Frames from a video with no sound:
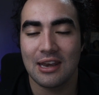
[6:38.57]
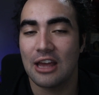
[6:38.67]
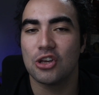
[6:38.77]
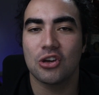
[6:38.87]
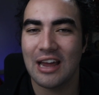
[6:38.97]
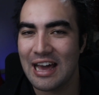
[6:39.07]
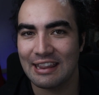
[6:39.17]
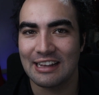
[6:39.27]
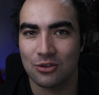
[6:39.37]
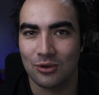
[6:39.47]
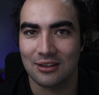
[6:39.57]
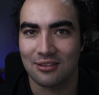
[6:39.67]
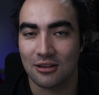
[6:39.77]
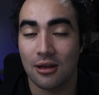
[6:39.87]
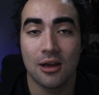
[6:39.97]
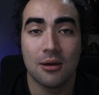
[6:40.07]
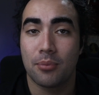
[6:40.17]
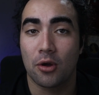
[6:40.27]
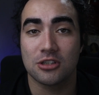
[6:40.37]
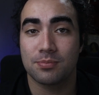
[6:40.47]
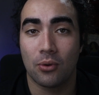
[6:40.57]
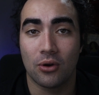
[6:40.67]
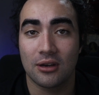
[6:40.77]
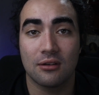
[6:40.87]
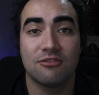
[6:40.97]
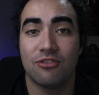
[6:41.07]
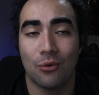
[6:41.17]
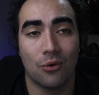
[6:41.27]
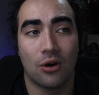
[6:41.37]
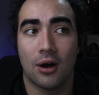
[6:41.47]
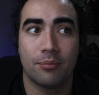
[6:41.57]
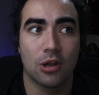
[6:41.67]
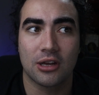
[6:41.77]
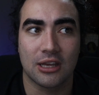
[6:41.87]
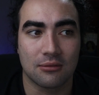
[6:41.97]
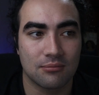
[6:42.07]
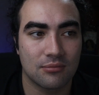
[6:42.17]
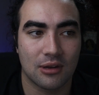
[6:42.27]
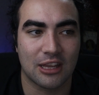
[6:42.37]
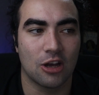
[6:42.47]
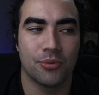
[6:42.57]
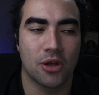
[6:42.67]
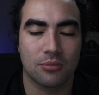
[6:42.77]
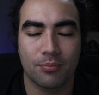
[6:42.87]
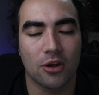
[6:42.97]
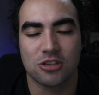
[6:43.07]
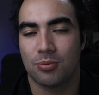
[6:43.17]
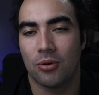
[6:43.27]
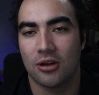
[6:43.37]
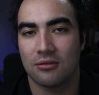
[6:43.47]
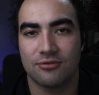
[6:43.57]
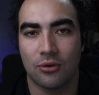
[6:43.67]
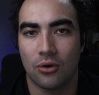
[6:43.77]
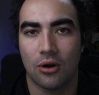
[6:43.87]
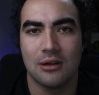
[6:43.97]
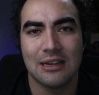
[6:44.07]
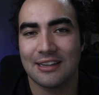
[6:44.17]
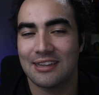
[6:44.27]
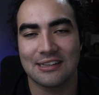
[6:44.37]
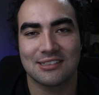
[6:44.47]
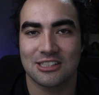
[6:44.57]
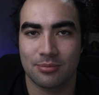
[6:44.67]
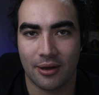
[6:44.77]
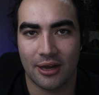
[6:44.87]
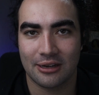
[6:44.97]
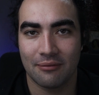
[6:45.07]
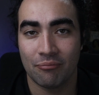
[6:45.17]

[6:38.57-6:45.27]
Now, you could add that to anything. Bonus point for blocking, a kill block. Bonus point for a dig set spike.